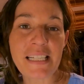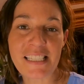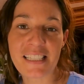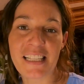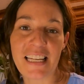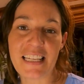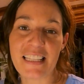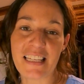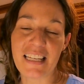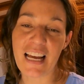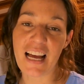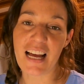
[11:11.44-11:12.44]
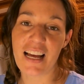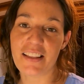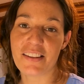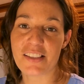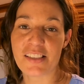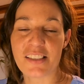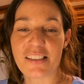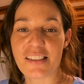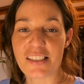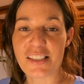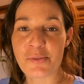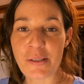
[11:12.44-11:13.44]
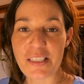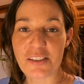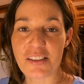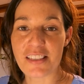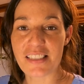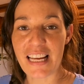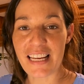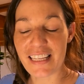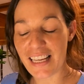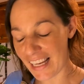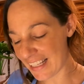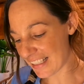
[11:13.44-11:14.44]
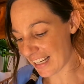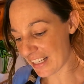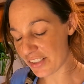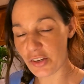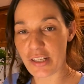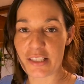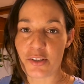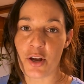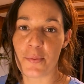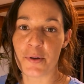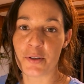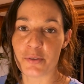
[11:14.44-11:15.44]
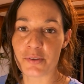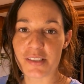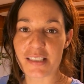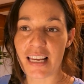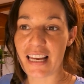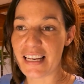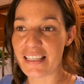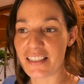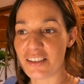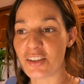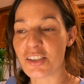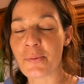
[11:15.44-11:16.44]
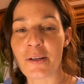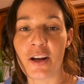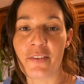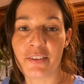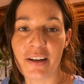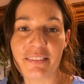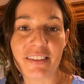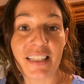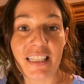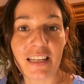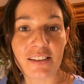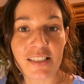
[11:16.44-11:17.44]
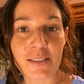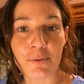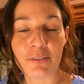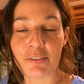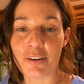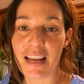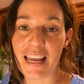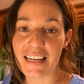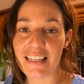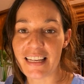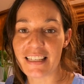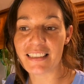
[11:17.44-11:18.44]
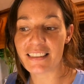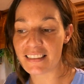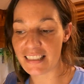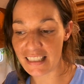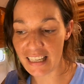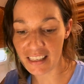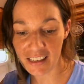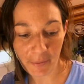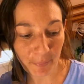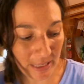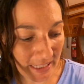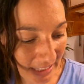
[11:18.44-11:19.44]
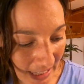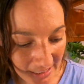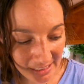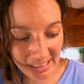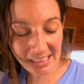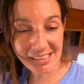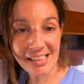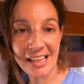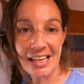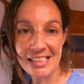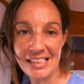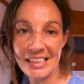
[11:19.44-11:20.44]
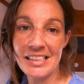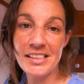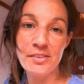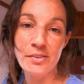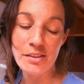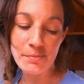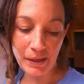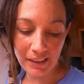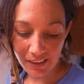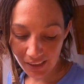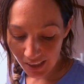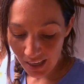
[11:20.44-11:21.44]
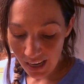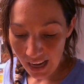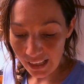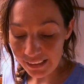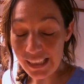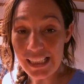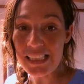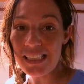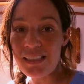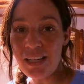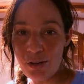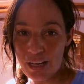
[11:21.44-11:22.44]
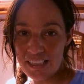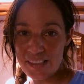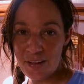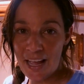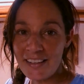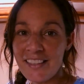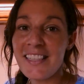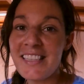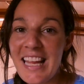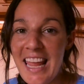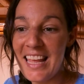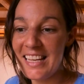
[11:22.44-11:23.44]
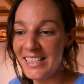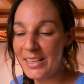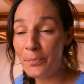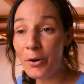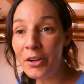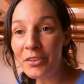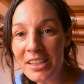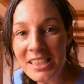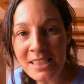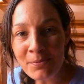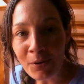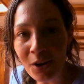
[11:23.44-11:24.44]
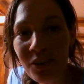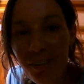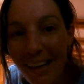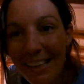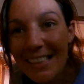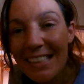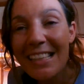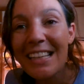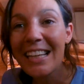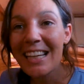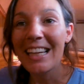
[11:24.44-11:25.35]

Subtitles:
Basically the switch on the deck had dirty terminals, and Yosh went over everything else beforehand and it ended up being that, and that's the last thing he's doing. But at least he's found it, and progress is progress.